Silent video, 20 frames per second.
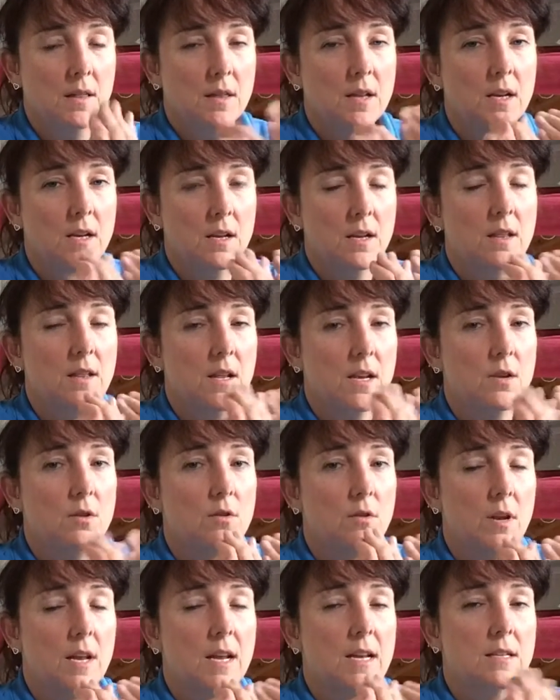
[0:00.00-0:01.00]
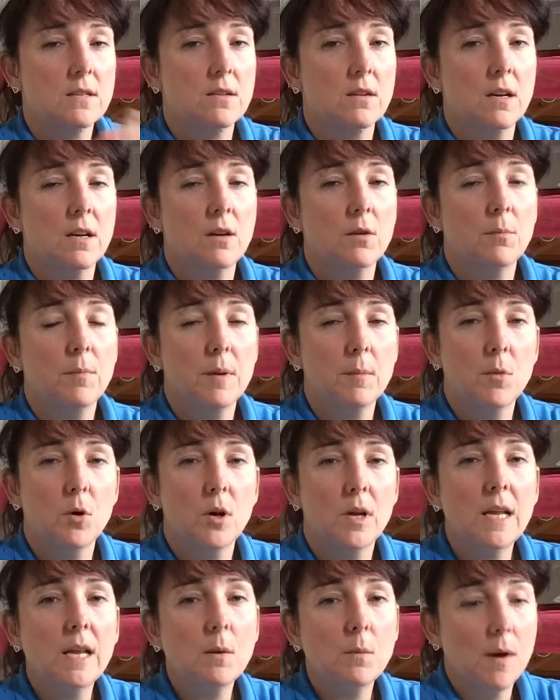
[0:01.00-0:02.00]
then your leg's got a little bit
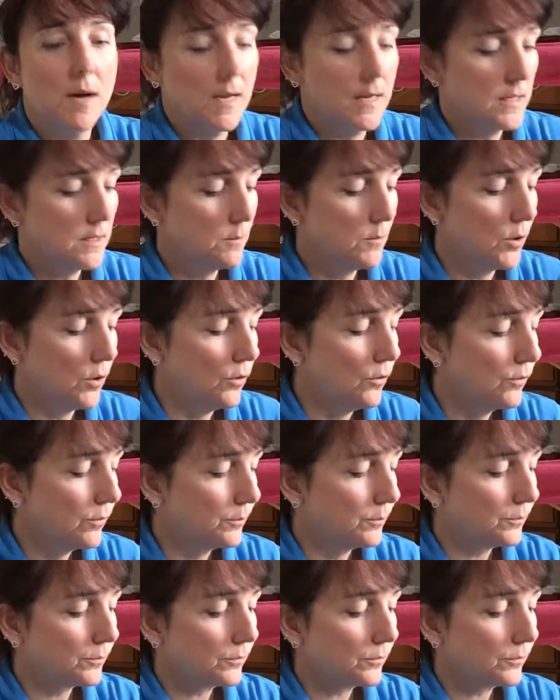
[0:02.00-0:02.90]
more leeway to move.